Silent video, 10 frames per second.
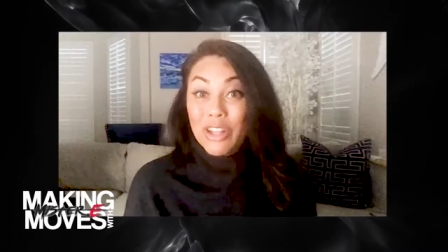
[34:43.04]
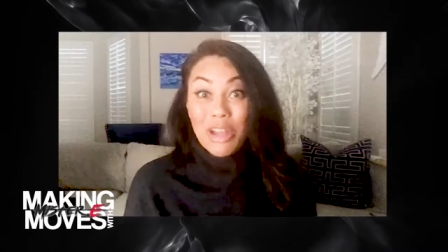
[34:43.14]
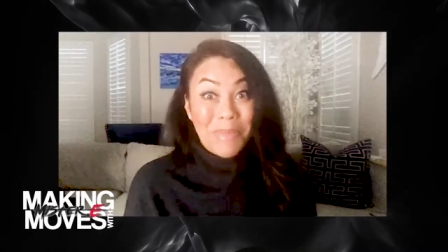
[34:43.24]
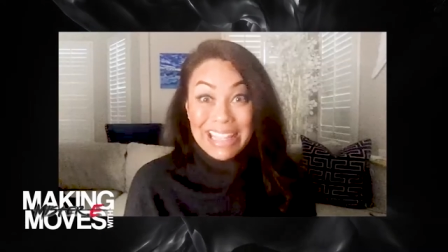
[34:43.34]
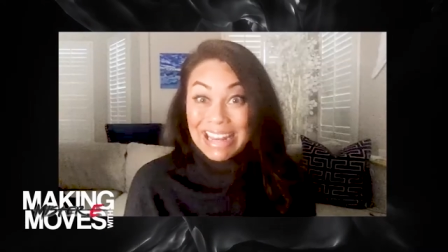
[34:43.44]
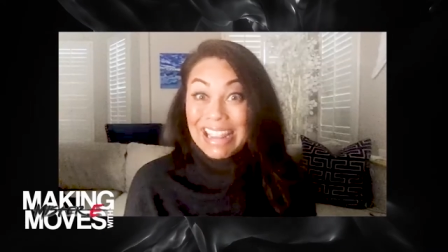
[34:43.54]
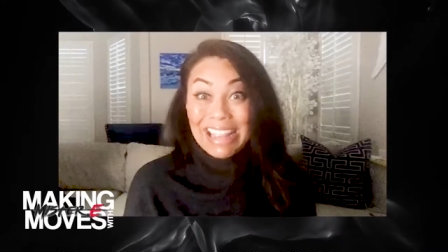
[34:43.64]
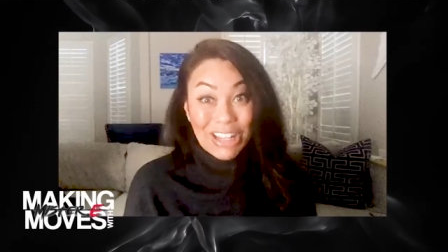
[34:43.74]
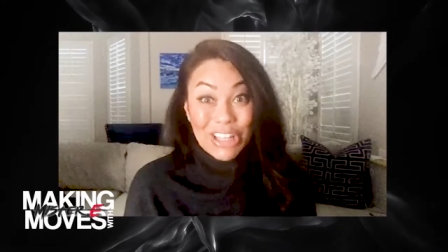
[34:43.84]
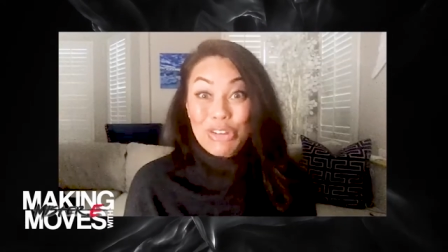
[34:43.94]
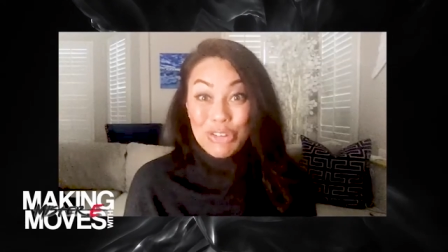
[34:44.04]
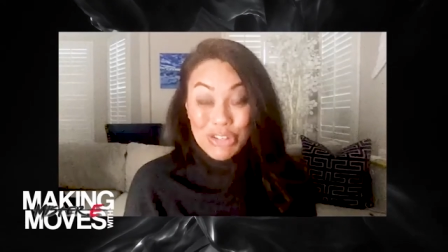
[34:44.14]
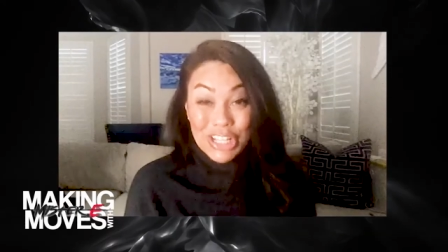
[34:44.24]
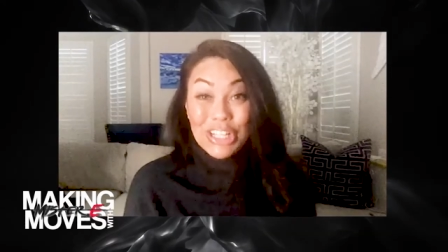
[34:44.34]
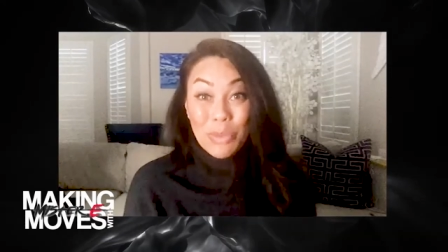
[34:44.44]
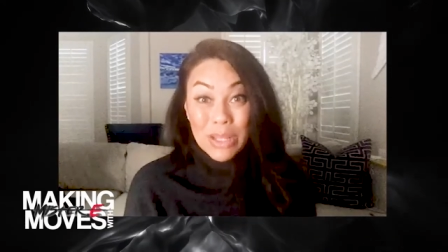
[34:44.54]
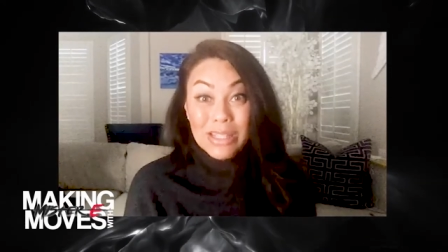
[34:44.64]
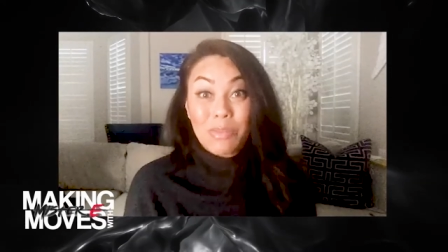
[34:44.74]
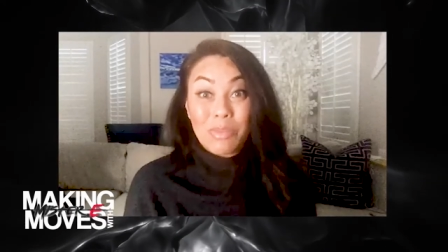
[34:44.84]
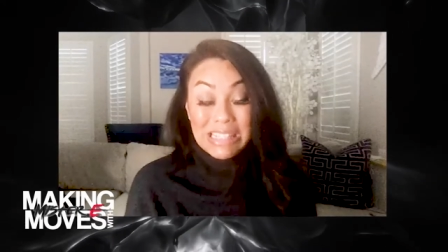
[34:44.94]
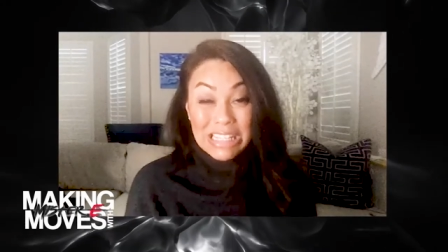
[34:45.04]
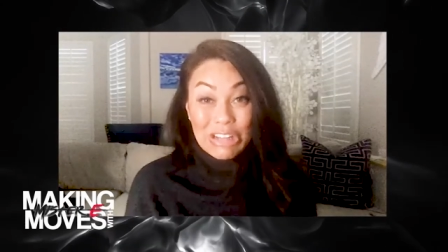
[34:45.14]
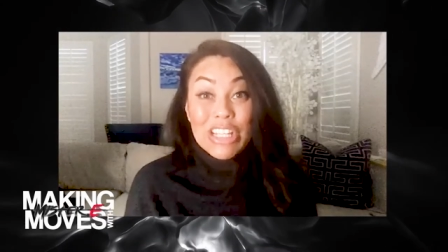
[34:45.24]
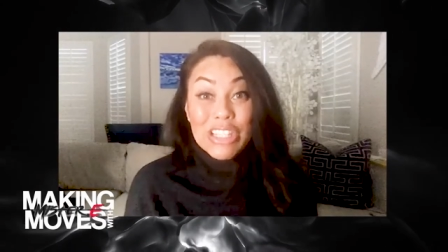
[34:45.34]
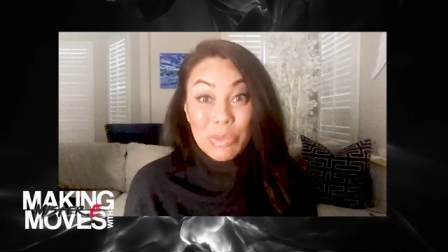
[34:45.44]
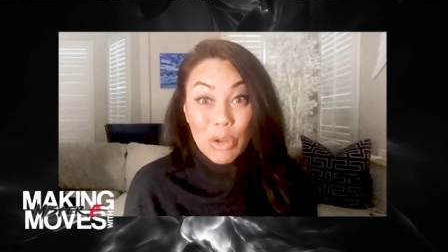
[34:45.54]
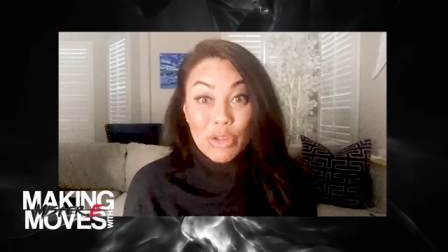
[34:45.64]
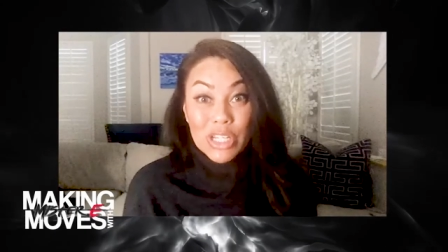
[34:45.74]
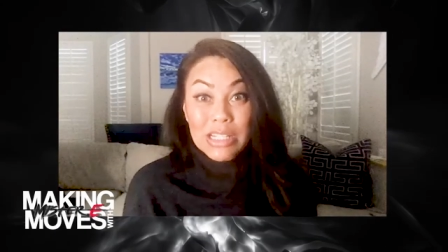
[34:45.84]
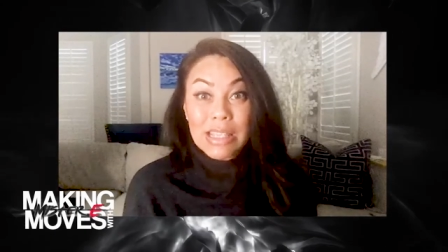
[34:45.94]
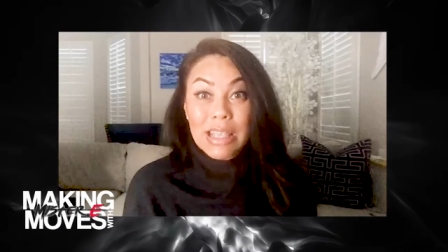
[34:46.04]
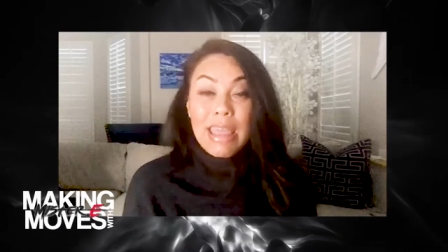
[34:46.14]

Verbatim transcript: I'm not kidding. Like you're dealing with some serious emotions,